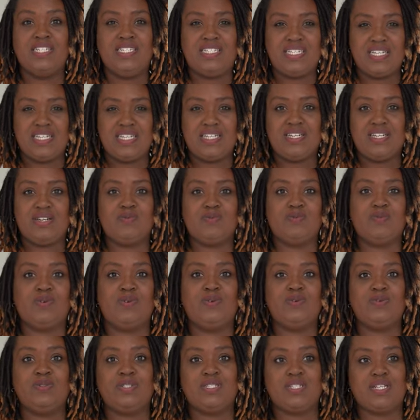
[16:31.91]
dig in
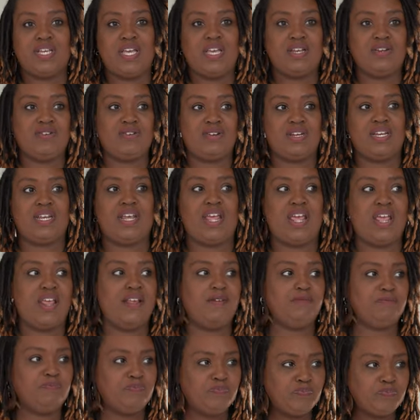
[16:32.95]
roots and
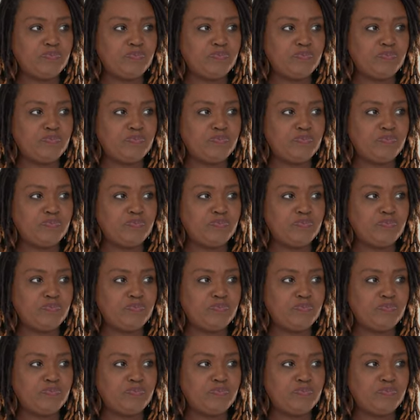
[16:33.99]
create